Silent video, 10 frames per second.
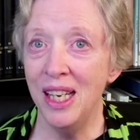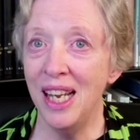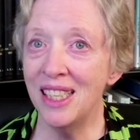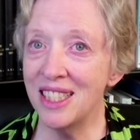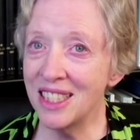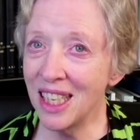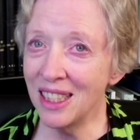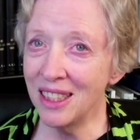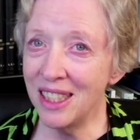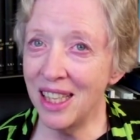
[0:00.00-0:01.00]
and
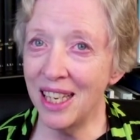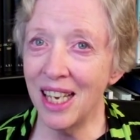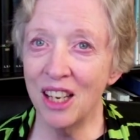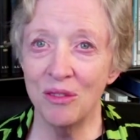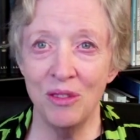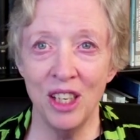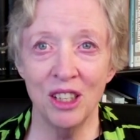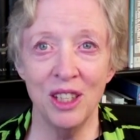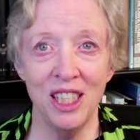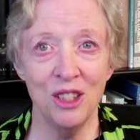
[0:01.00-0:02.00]
suddenly they got
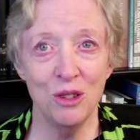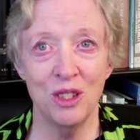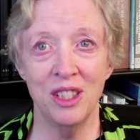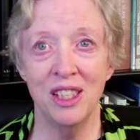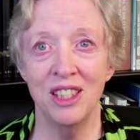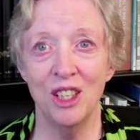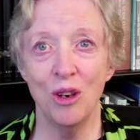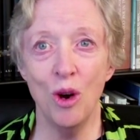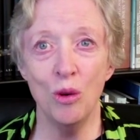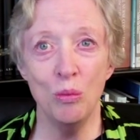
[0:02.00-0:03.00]
very interested in their
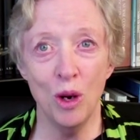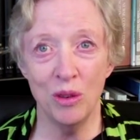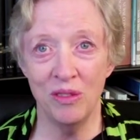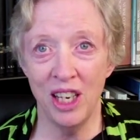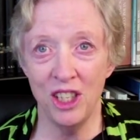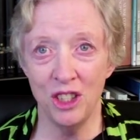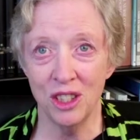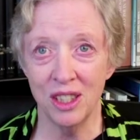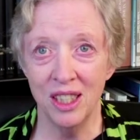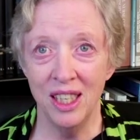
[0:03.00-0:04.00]
own
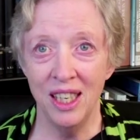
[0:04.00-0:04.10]
motivation,